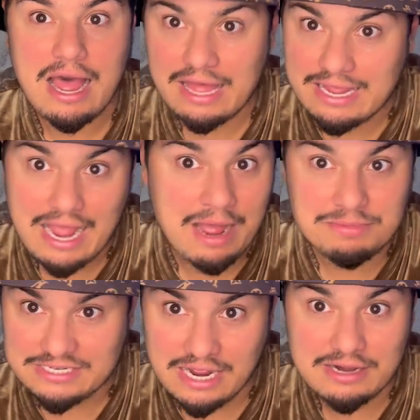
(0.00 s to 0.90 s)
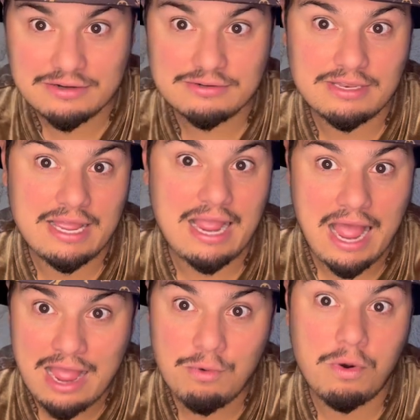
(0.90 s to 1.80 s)
Like, I'm done. Like,
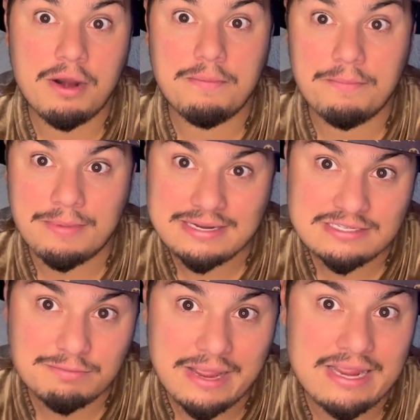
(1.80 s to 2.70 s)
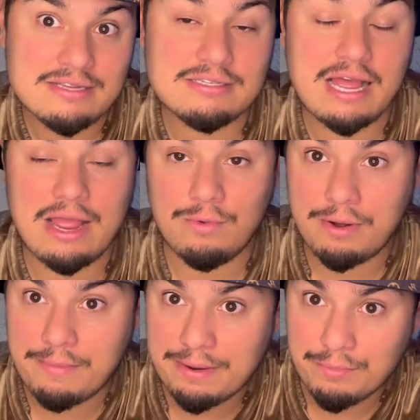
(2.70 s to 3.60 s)
I want my space. I
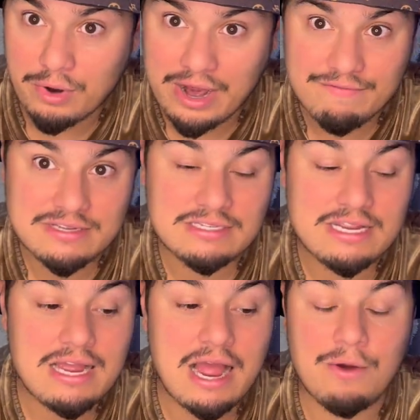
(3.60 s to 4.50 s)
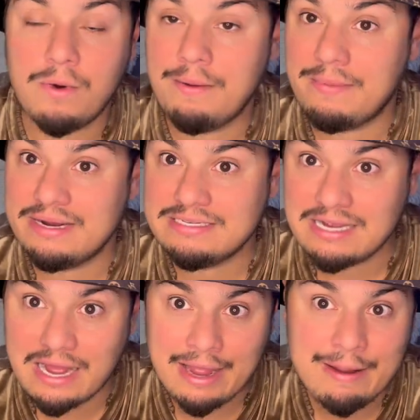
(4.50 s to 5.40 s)
want my privacy. I want my
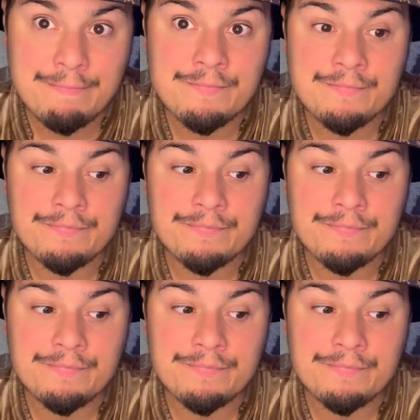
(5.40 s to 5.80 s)
time.